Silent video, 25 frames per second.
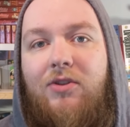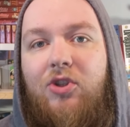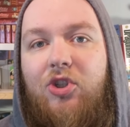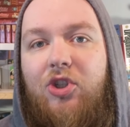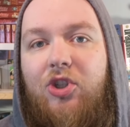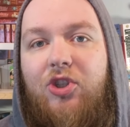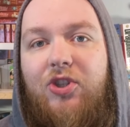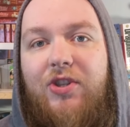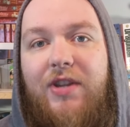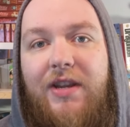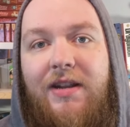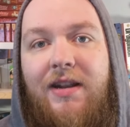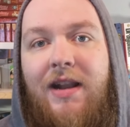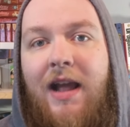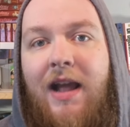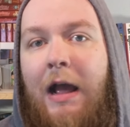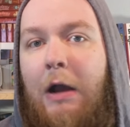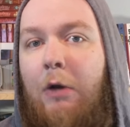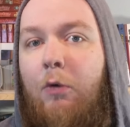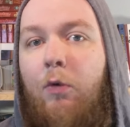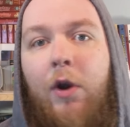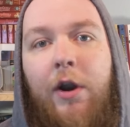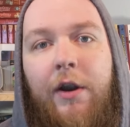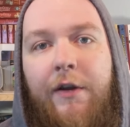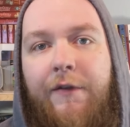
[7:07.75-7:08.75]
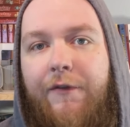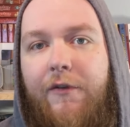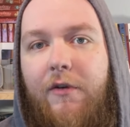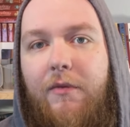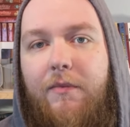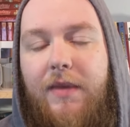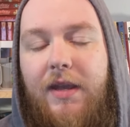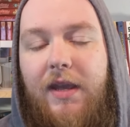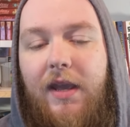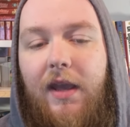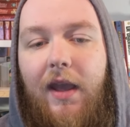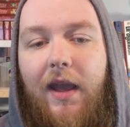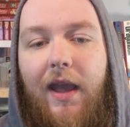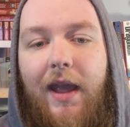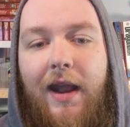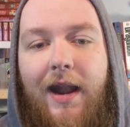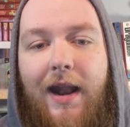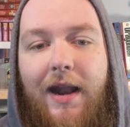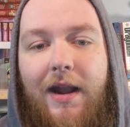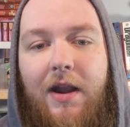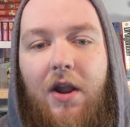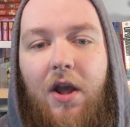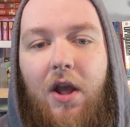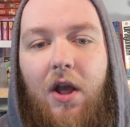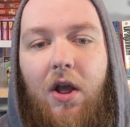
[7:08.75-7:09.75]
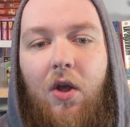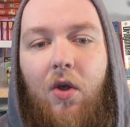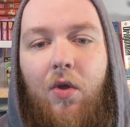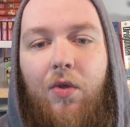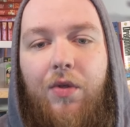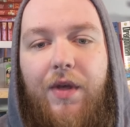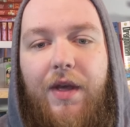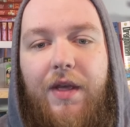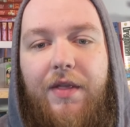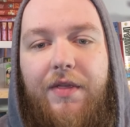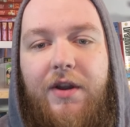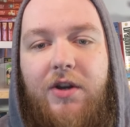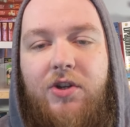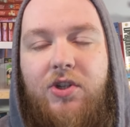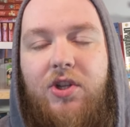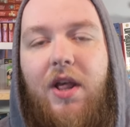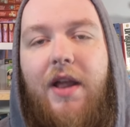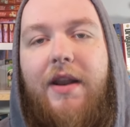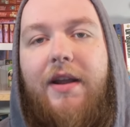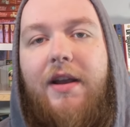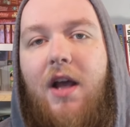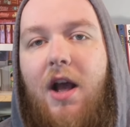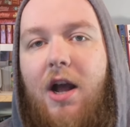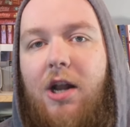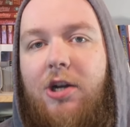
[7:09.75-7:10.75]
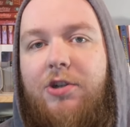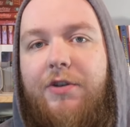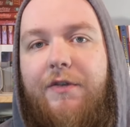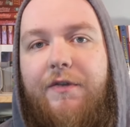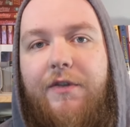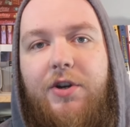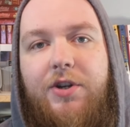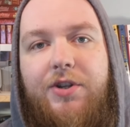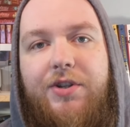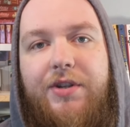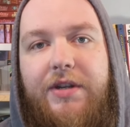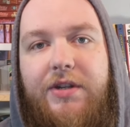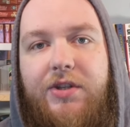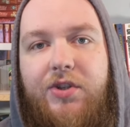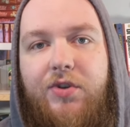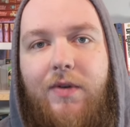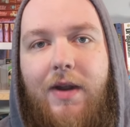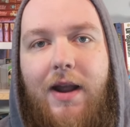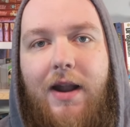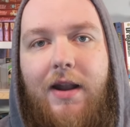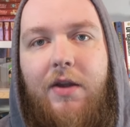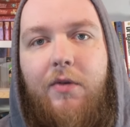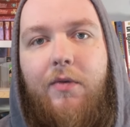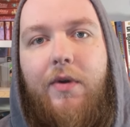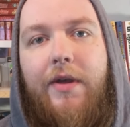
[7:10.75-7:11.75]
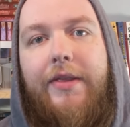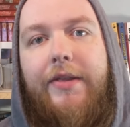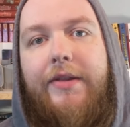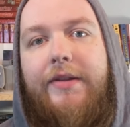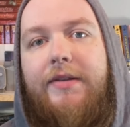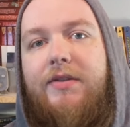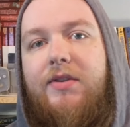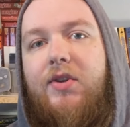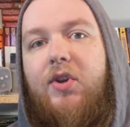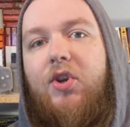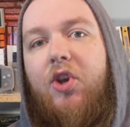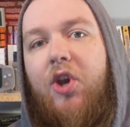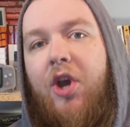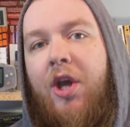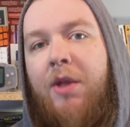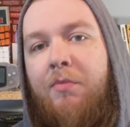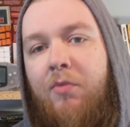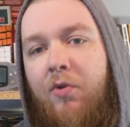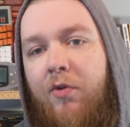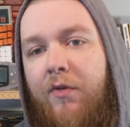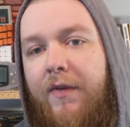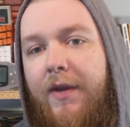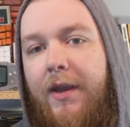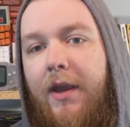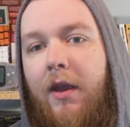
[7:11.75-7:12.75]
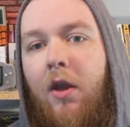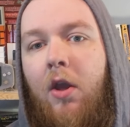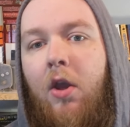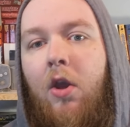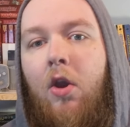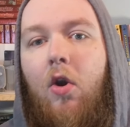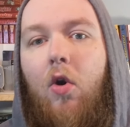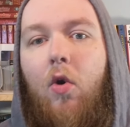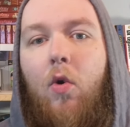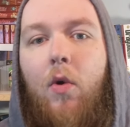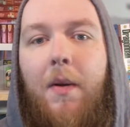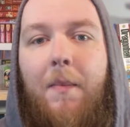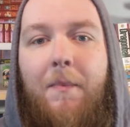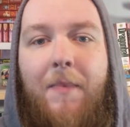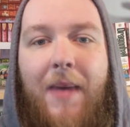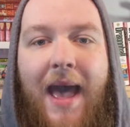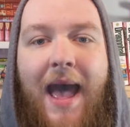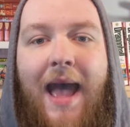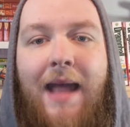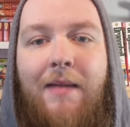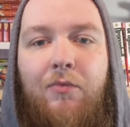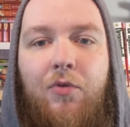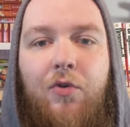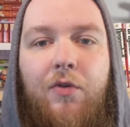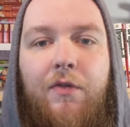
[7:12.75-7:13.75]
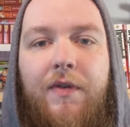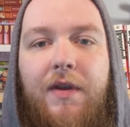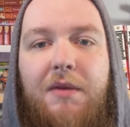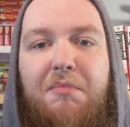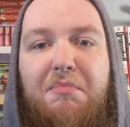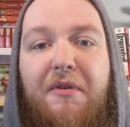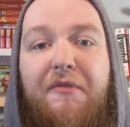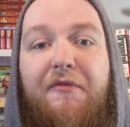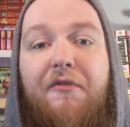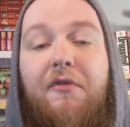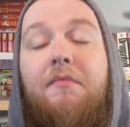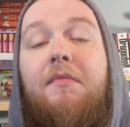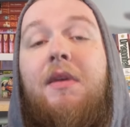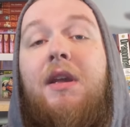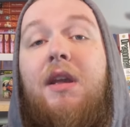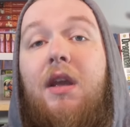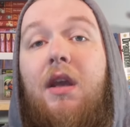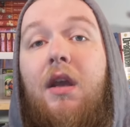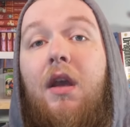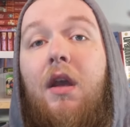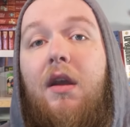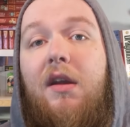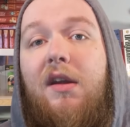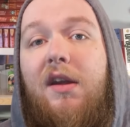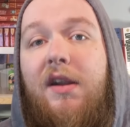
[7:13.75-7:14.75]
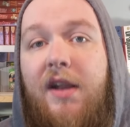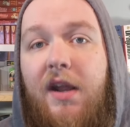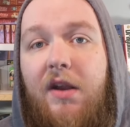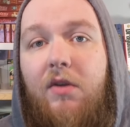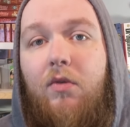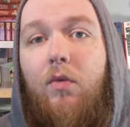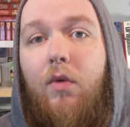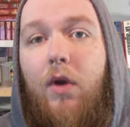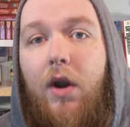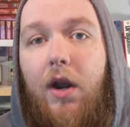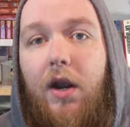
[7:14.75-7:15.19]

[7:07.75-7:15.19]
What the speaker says: It just did not work for me, and I know that there's a lot of controversy surrounding whether this is a good movie or a bad movie, but for me, it didn't